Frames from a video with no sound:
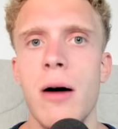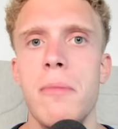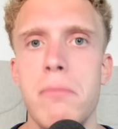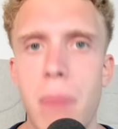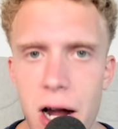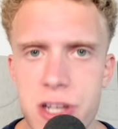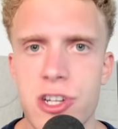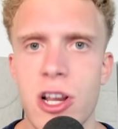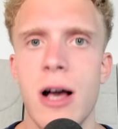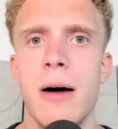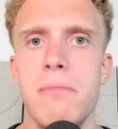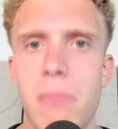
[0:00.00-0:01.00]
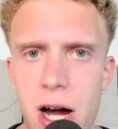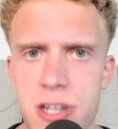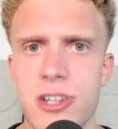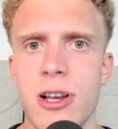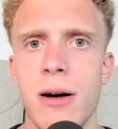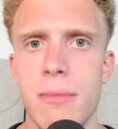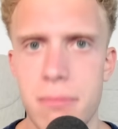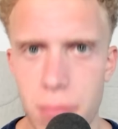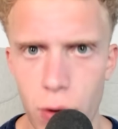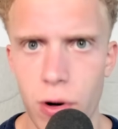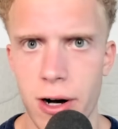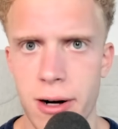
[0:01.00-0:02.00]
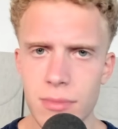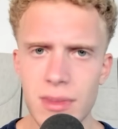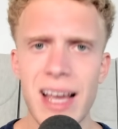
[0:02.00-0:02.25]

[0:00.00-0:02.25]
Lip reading: much, much more.